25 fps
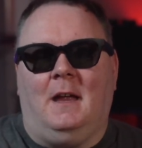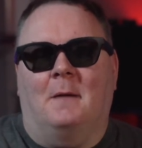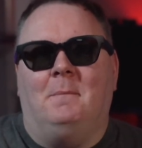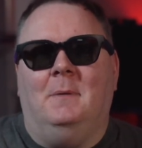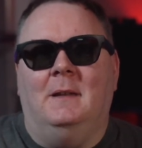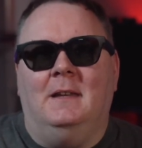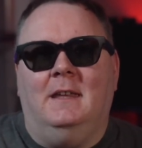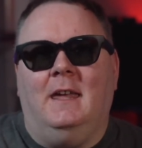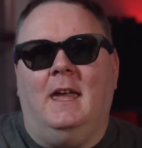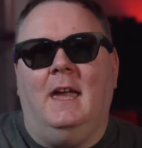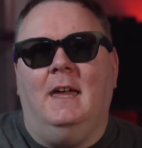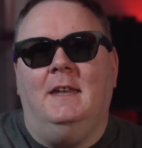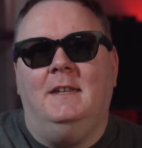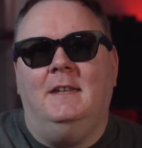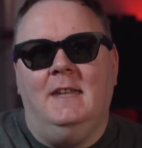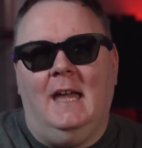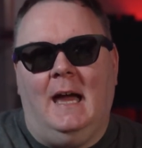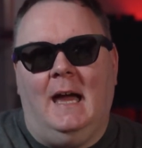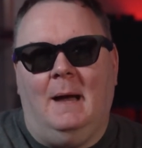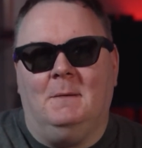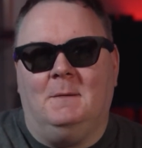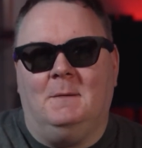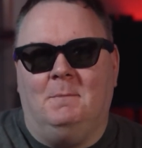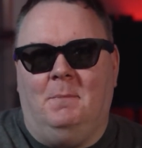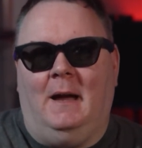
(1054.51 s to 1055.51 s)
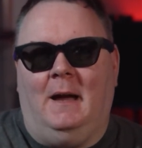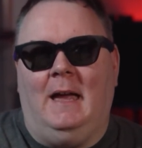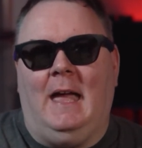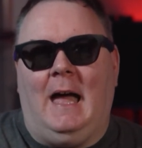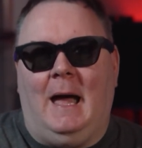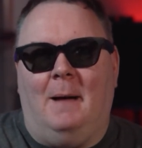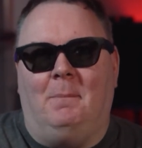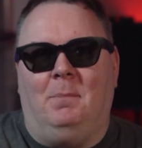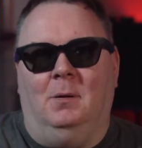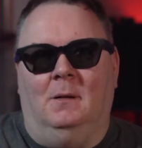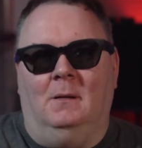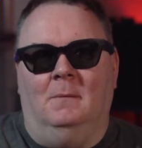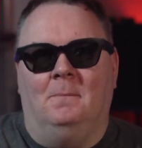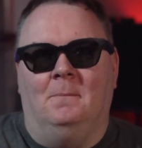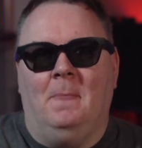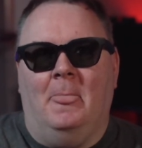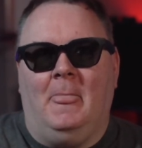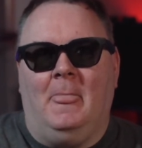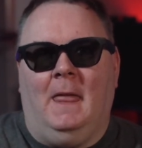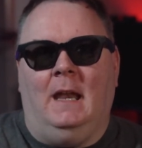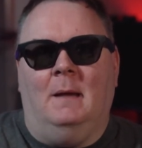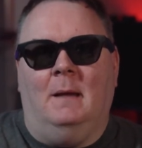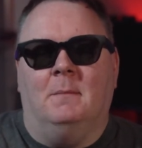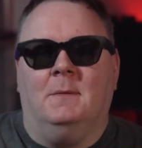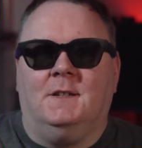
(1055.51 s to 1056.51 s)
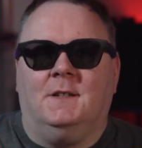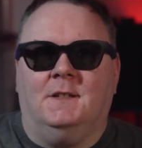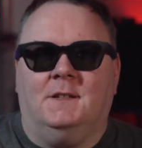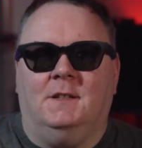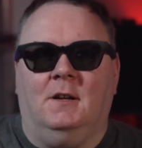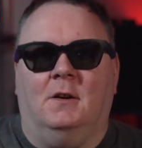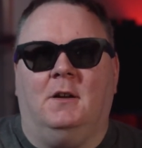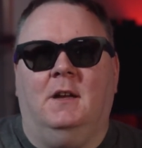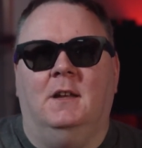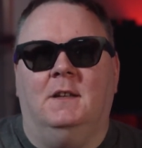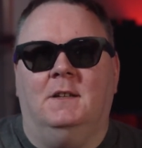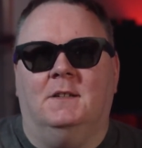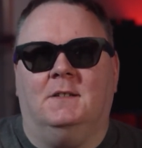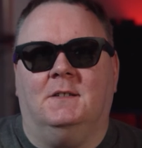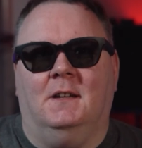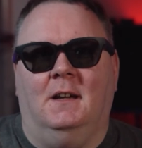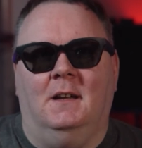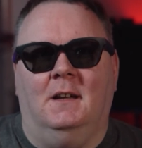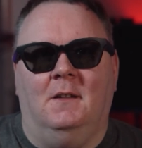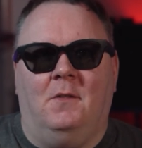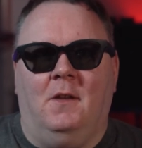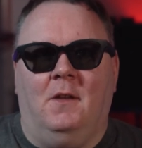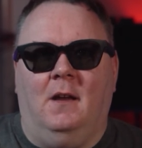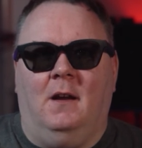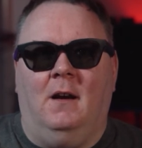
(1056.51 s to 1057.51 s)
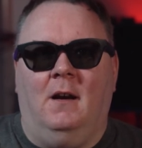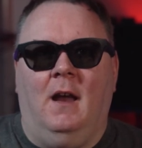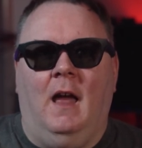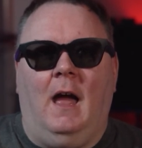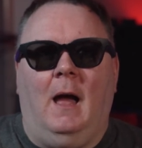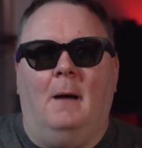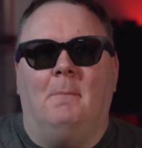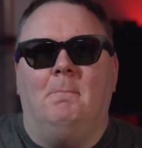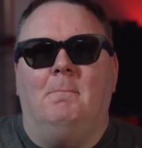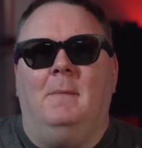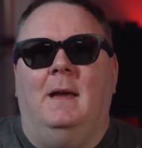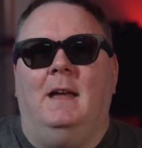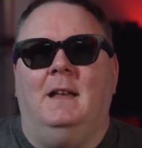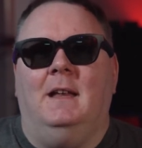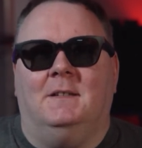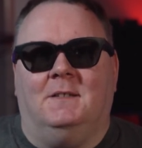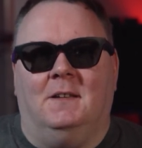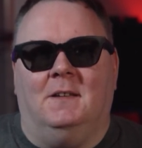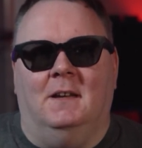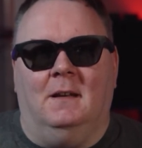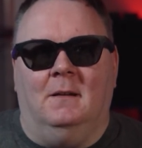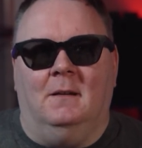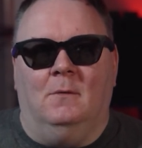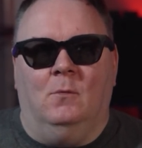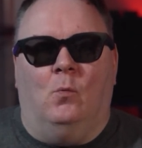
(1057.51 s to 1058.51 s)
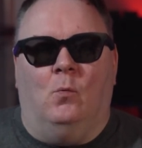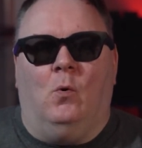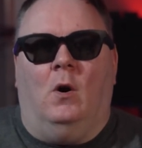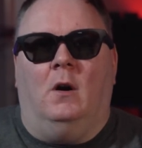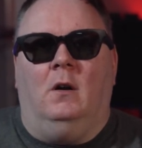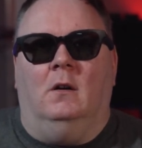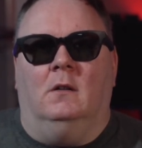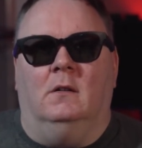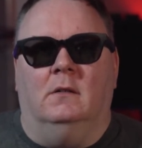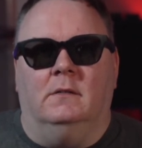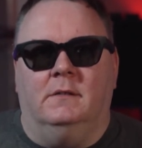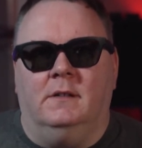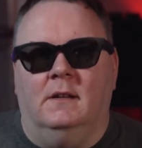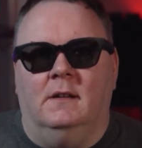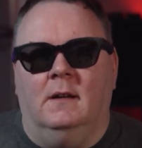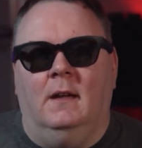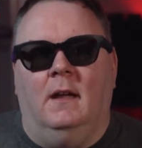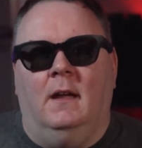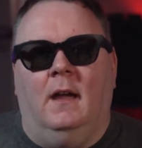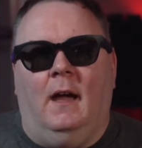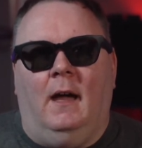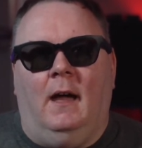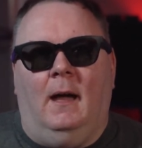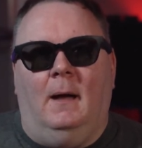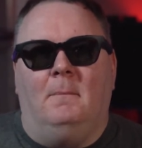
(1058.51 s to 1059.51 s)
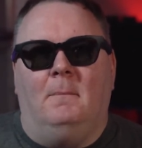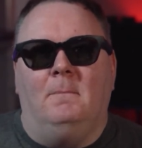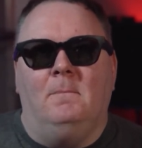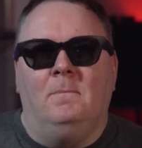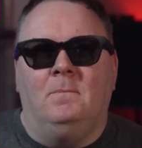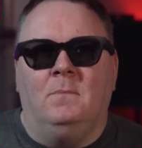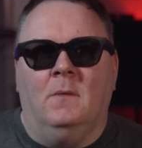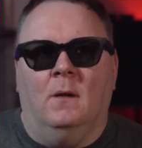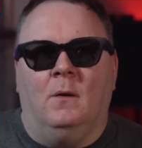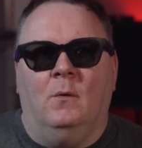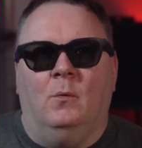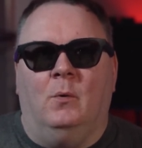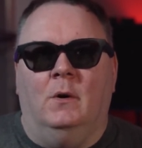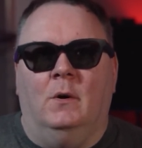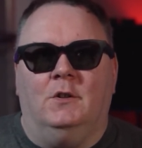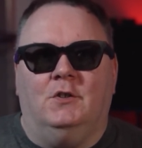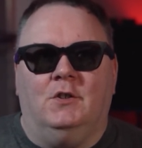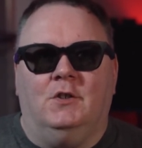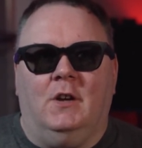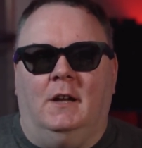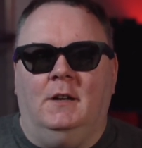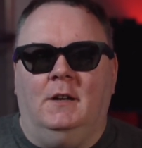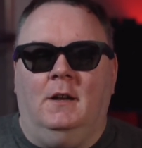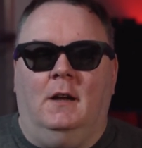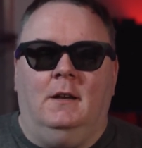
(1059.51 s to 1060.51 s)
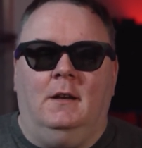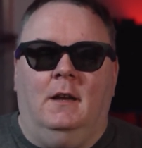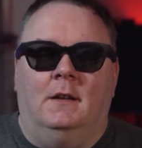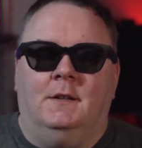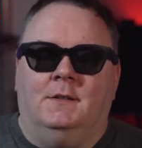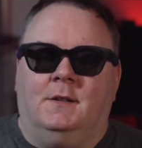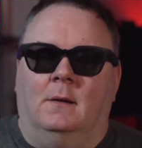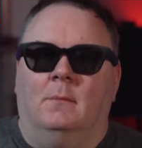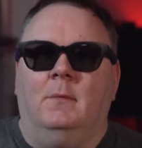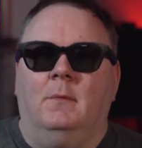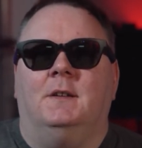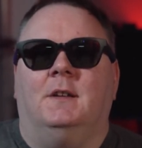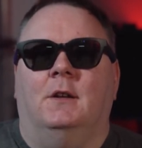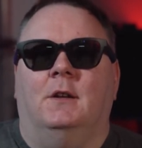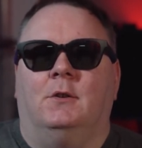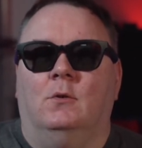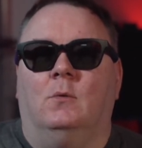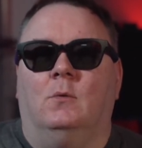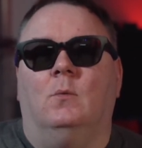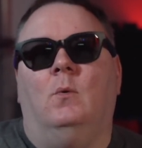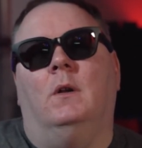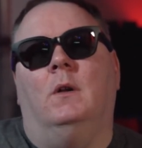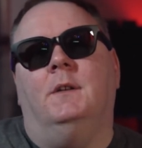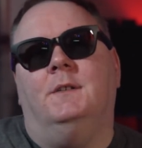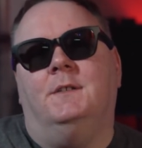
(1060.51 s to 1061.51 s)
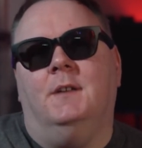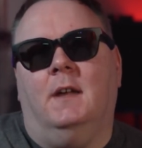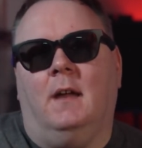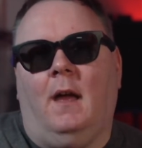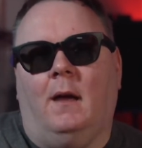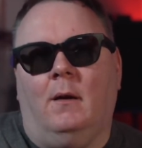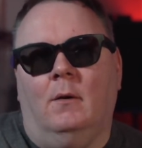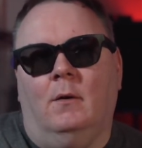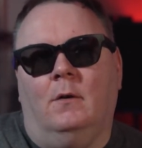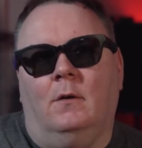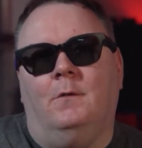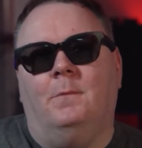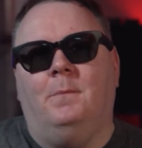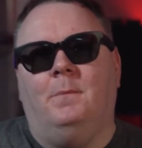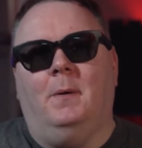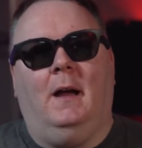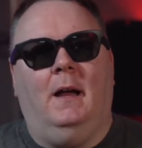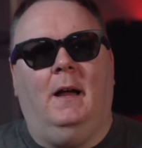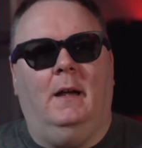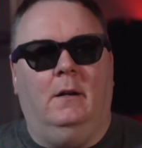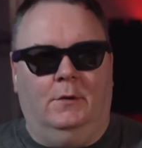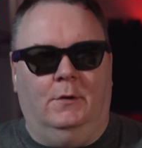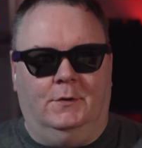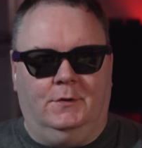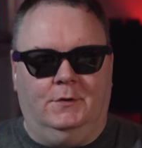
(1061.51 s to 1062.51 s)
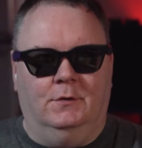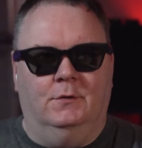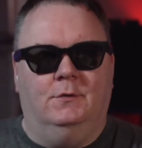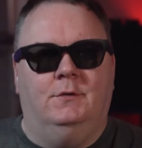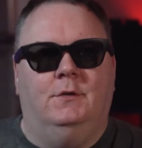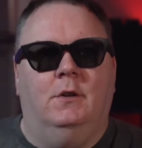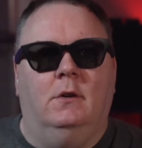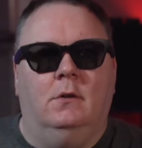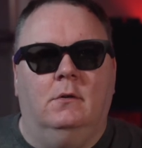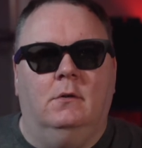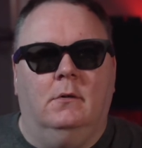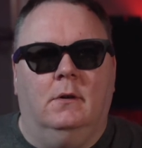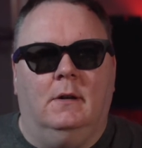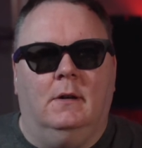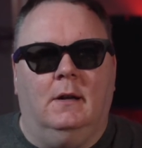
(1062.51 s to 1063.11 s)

I've been kidnapped by Apple and I'm stuck inside their amazing world, um, which I, in some ways I don't want to get out of, but I also do.